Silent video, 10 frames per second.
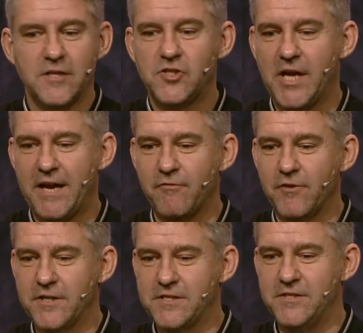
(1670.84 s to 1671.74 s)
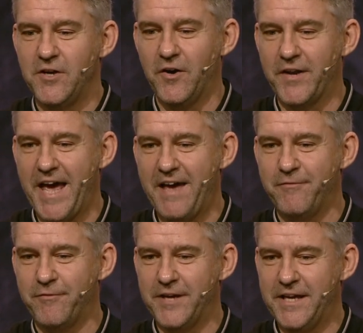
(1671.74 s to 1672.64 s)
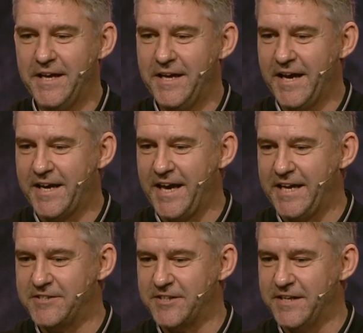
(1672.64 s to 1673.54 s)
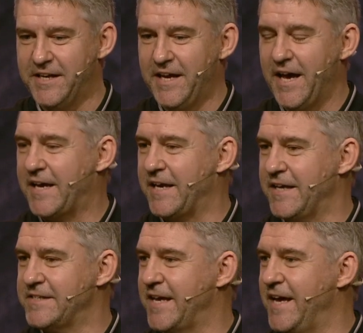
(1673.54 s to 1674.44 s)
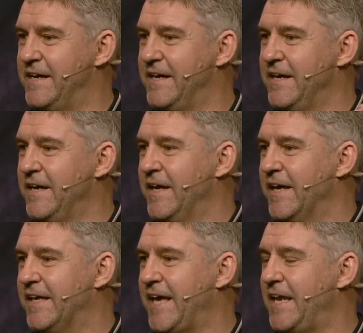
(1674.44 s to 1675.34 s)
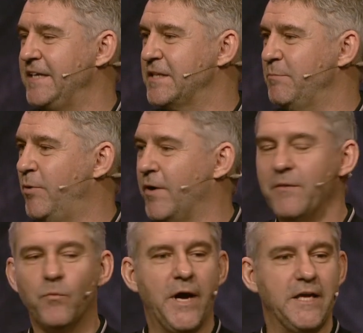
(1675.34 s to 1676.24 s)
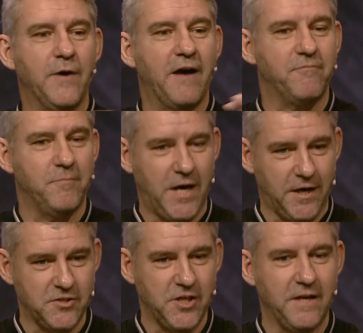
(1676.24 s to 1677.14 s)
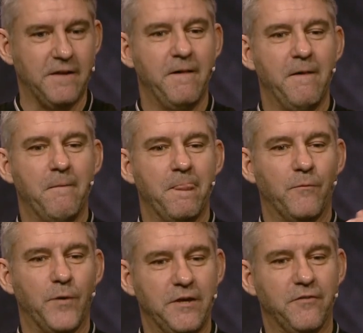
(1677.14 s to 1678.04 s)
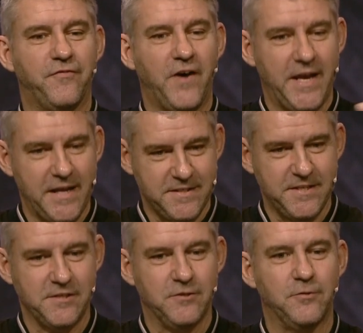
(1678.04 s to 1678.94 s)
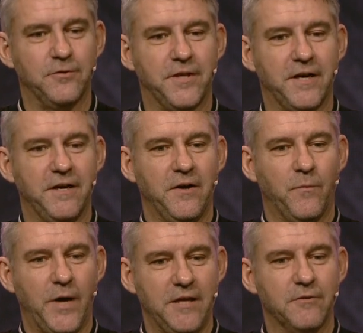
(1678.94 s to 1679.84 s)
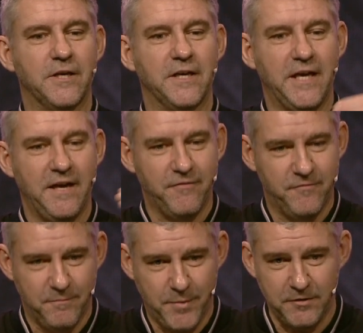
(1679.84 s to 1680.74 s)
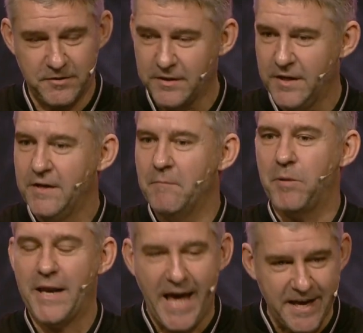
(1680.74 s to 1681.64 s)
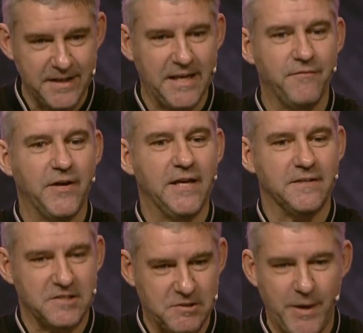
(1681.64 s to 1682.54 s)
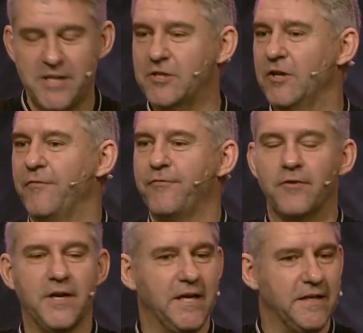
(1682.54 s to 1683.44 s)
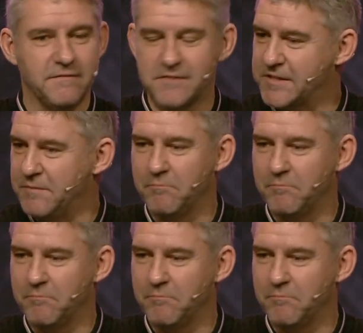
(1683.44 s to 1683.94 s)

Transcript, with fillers: generous on every occasion. And can I say, getting to the point where you have margin, where your finances in order, where you can give both planned giving into special offerings,